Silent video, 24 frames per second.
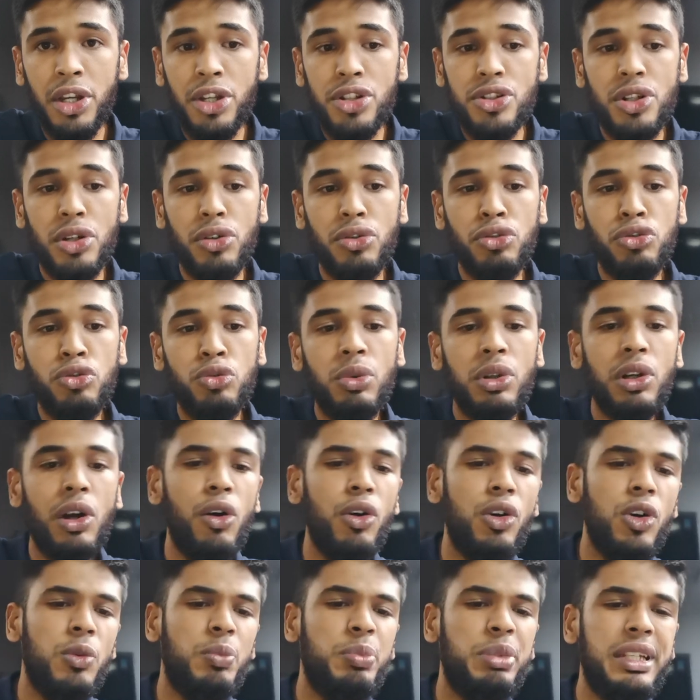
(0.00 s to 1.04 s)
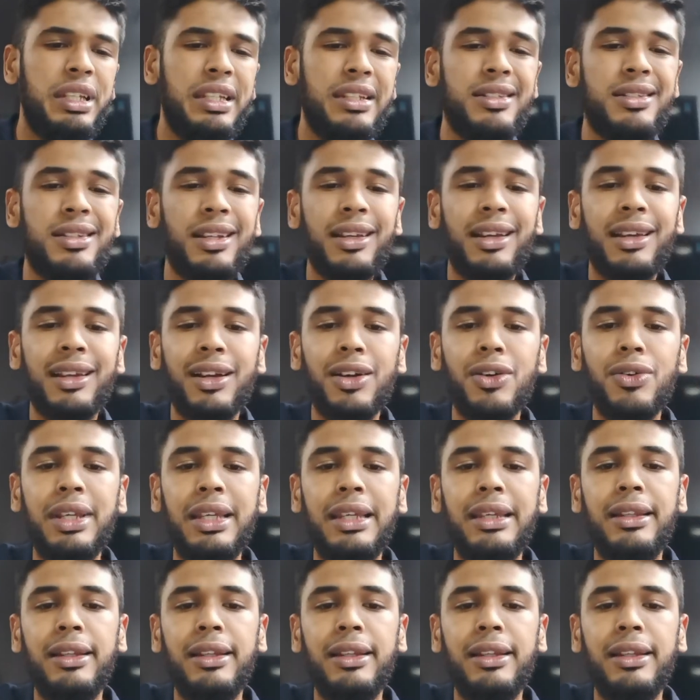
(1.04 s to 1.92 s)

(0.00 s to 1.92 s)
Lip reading: So cocoa beans, they grow